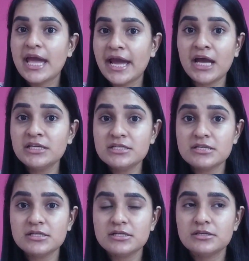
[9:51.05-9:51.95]
And
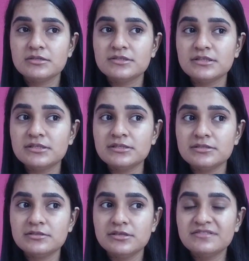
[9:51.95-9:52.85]
the
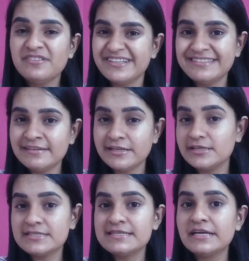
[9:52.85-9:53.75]
third thing
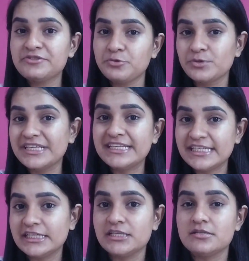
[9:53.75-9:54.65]
is that you only
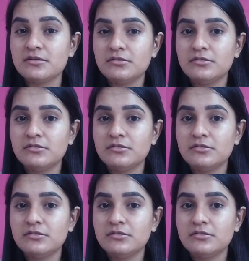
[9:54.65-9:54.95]
need